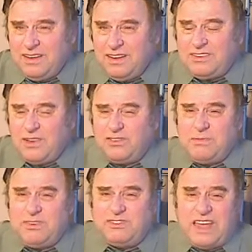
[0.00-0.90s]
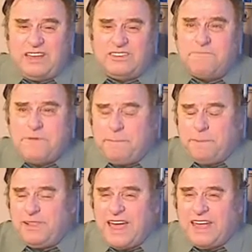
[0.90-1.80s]
It shows the mistakes of
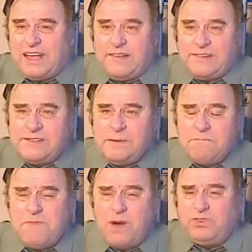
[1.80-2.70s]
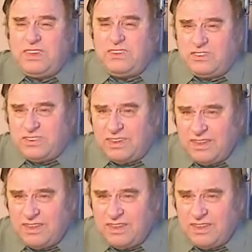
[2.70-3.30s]
people like Moses.